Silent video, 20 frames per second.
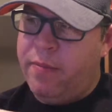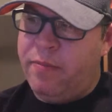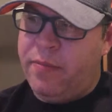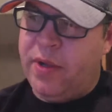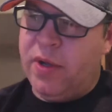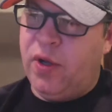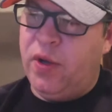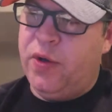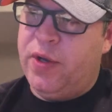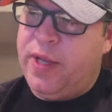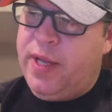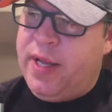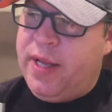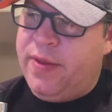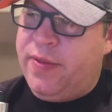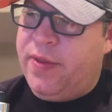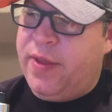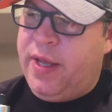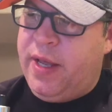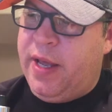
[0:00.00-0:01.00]
build
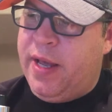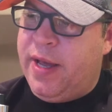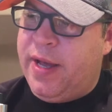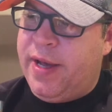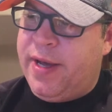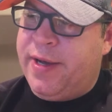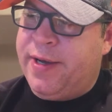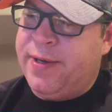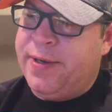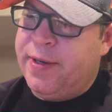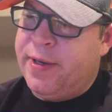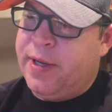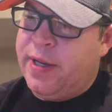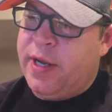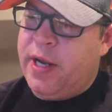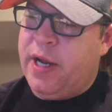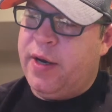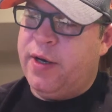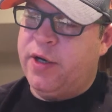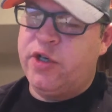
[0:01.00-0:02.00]
in the
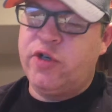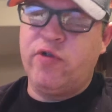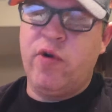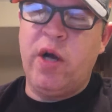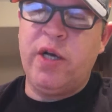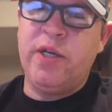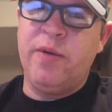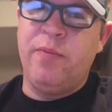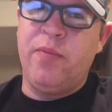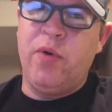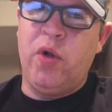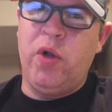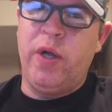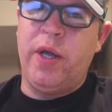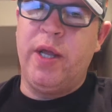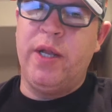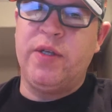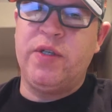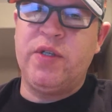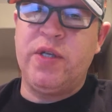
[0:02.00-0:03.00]
Indestructible and
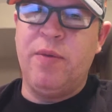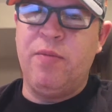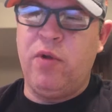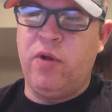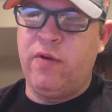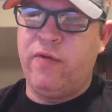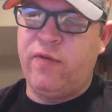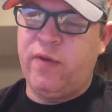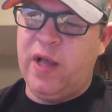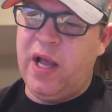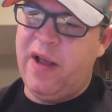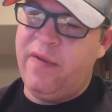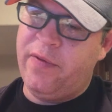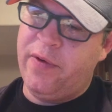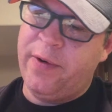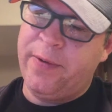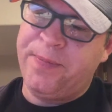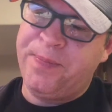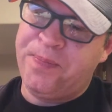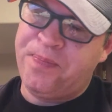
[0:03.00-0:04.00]
get a similar
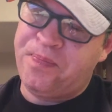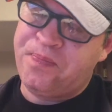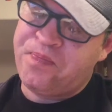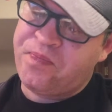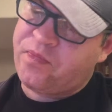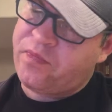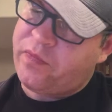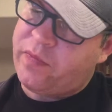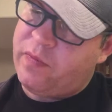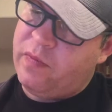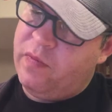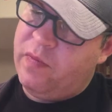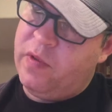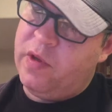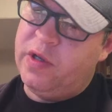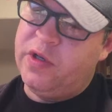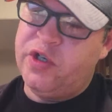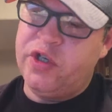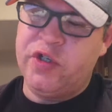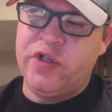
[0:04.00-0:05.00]
flavor.
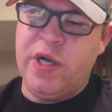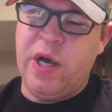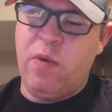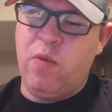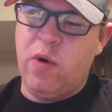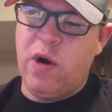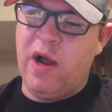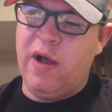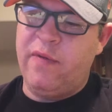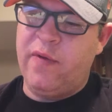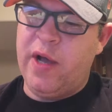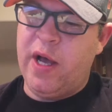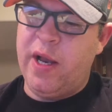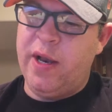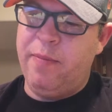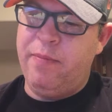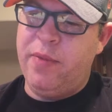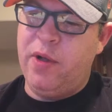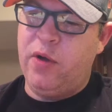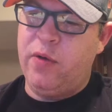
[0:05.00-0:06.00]
It's just not where I've
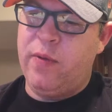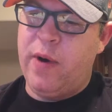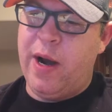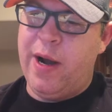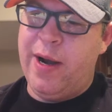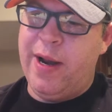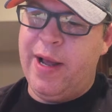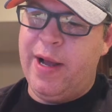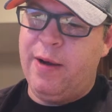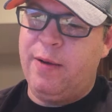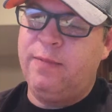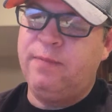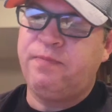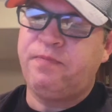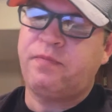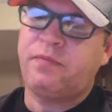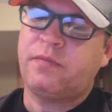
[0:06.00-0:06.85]
got it built right now.